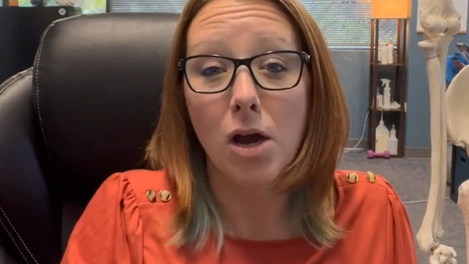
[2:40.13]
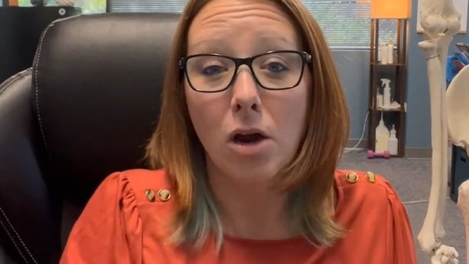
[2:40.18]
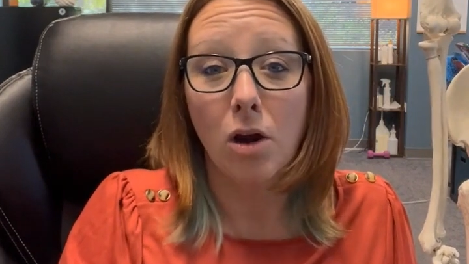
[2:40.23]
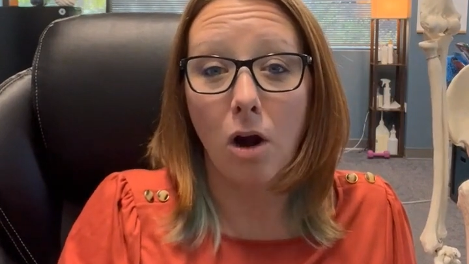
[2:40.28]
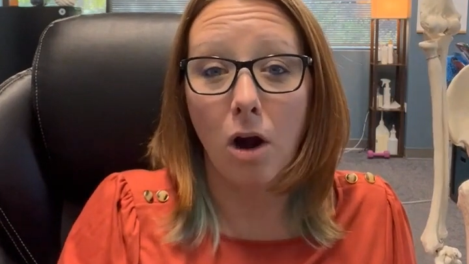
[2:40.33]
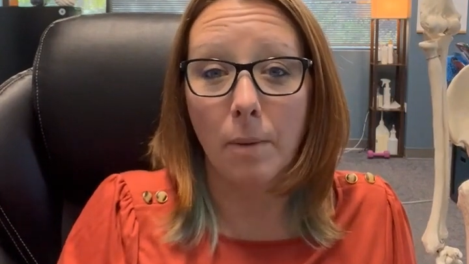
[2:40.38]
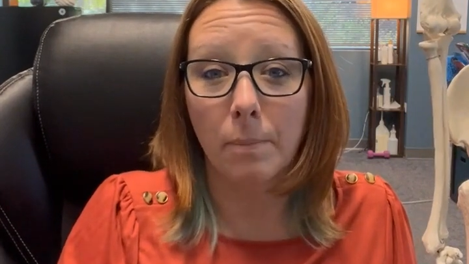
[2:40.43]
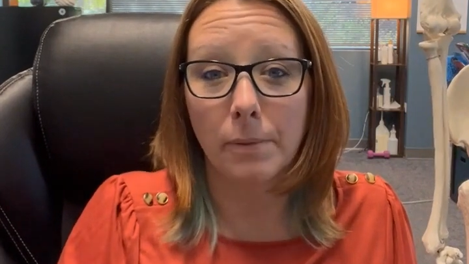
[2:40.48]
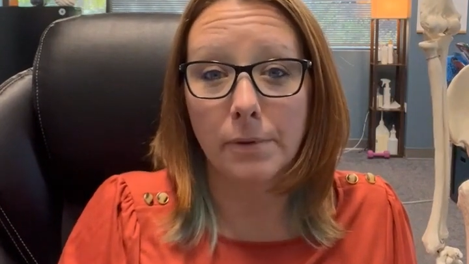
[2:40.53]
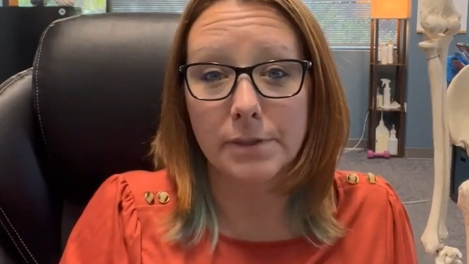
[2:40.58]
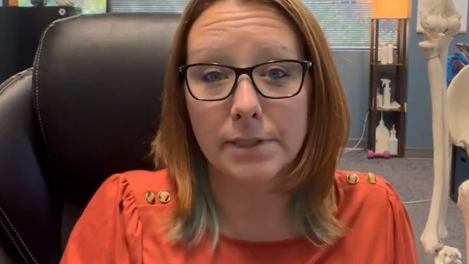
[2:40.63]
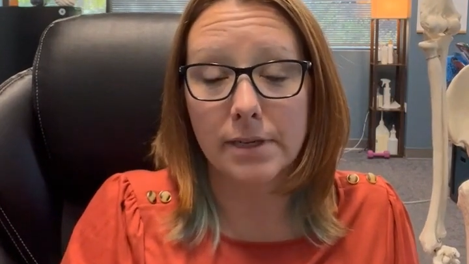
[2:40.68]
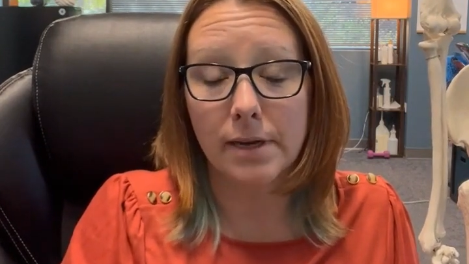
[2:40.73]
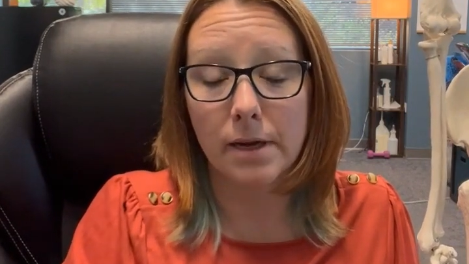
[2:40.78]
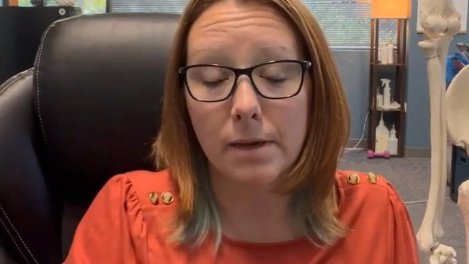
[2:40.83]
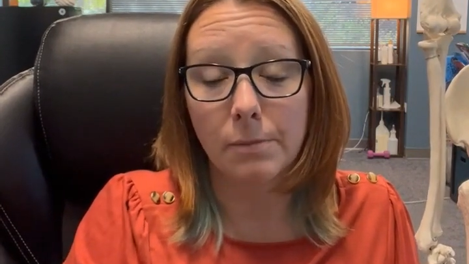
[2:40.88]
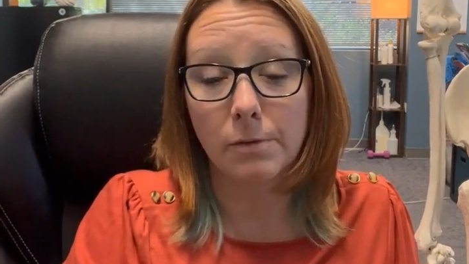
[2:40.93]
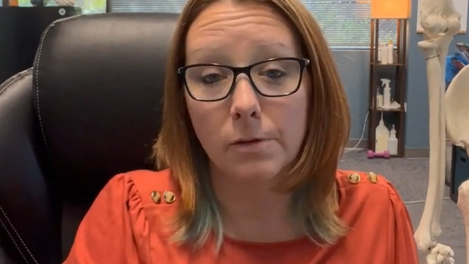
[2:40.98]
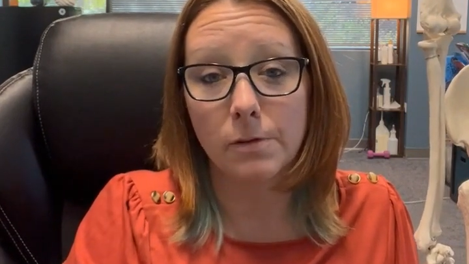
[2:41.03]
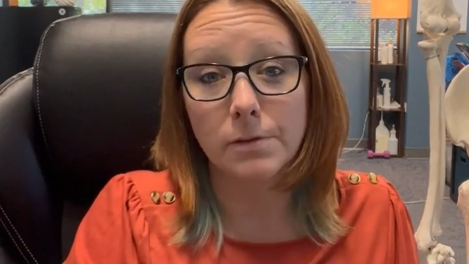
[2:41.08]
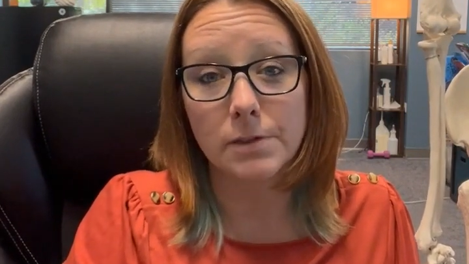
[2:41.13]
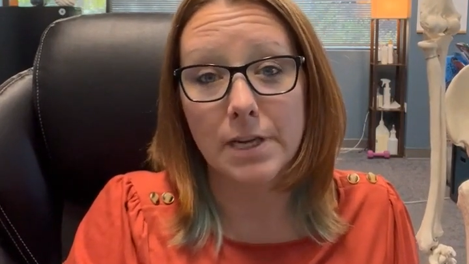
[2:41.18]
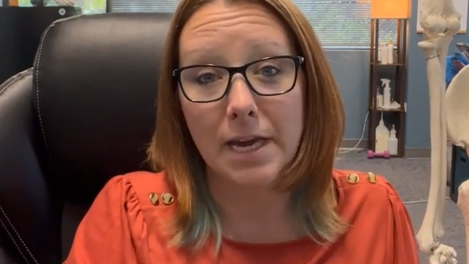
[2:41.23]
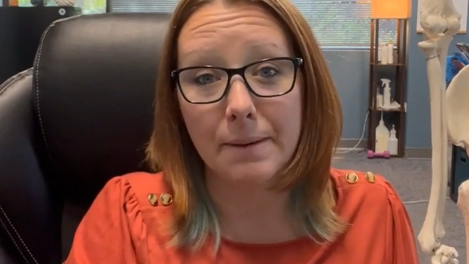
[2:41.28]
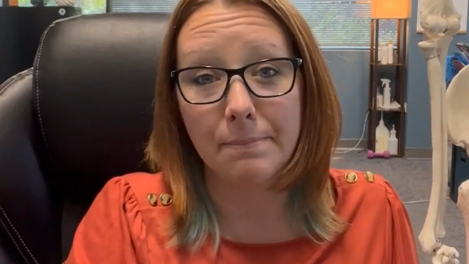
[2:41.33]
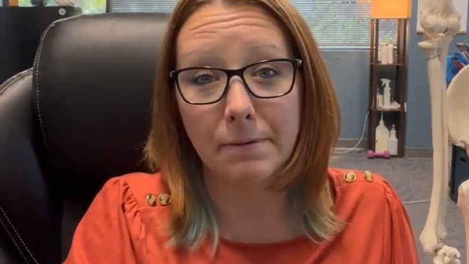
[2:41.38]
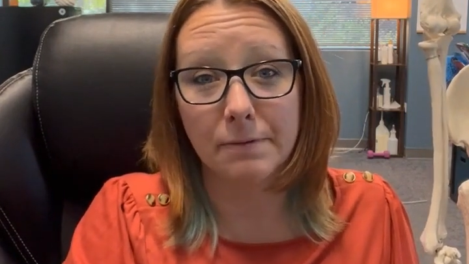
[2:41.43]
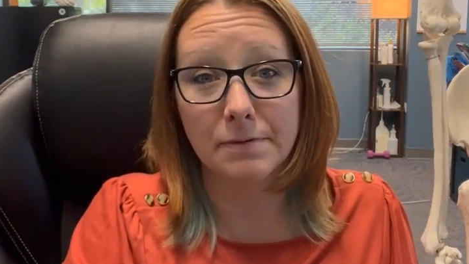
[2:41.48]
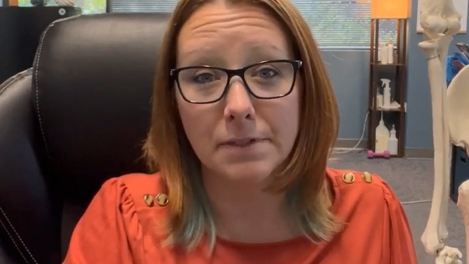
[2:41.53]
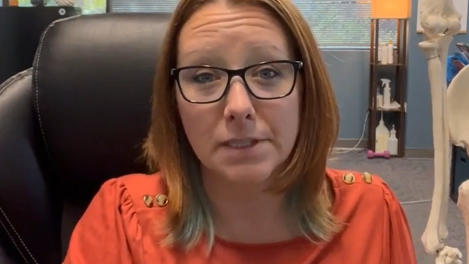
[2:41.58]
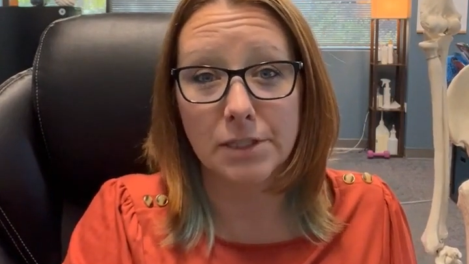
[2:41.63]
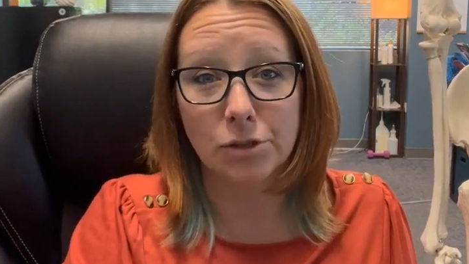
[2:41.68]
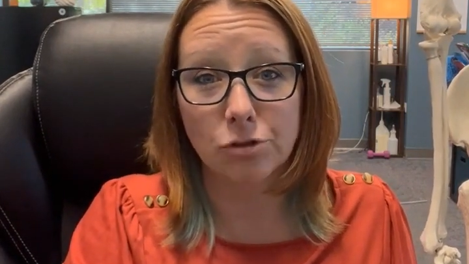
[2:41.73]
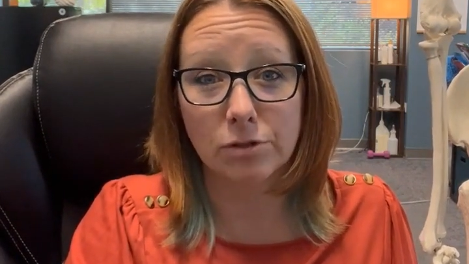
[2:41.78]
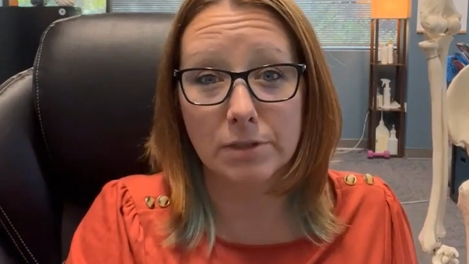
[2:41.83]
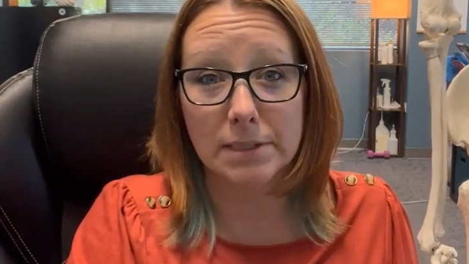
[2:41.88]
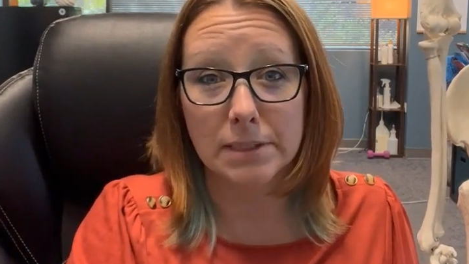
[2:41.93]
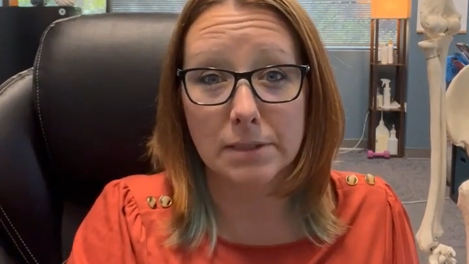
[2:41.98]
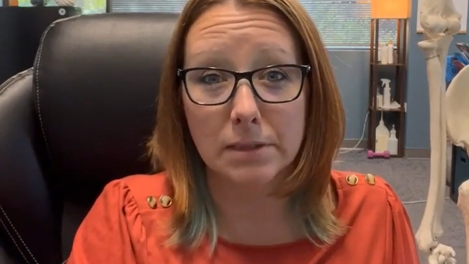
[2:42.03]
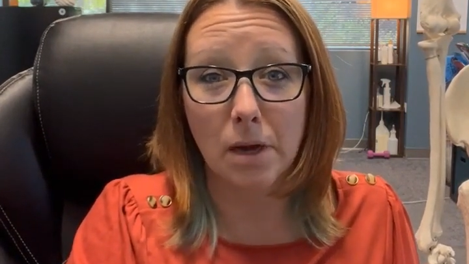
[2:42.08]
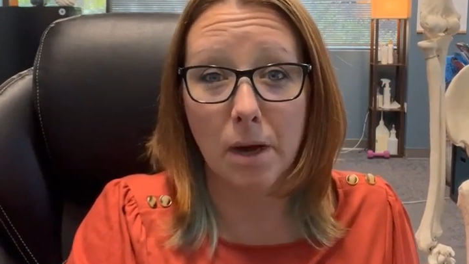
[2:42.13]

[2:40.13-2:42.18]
carpal tunnel type of syndromes